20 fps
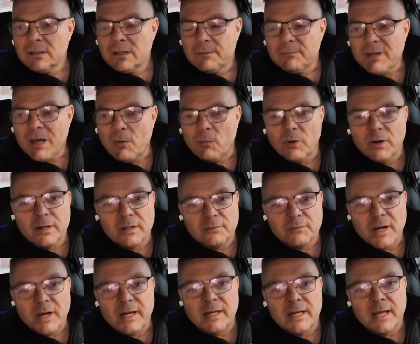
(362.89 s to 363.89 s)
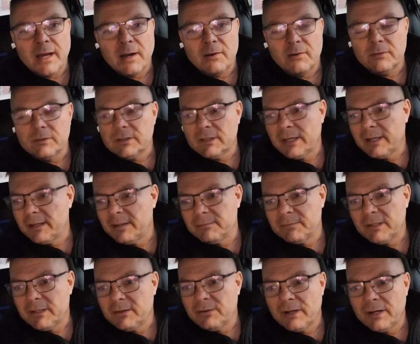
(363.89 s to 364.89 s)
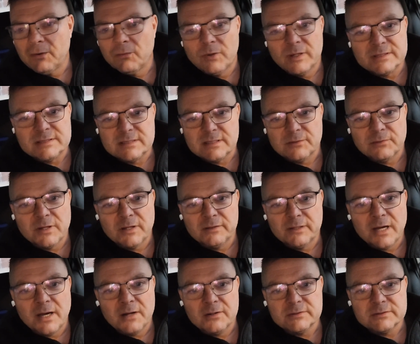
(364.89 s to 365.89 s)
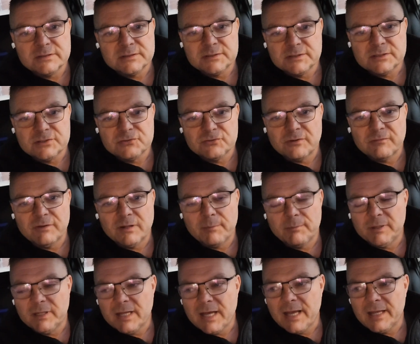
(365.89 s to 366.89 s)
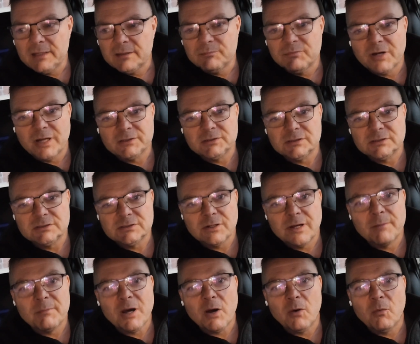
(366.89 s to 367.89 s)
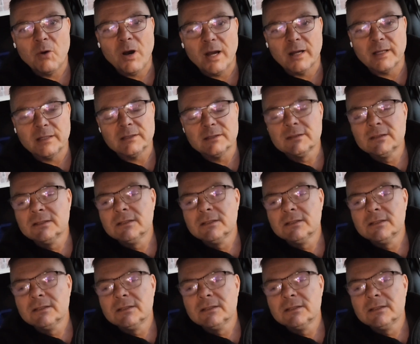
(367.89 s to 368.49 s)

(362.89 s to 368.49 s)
Not working right now. I don't want to sit around the house and just shrivel up and die in depression. So I'm out walking.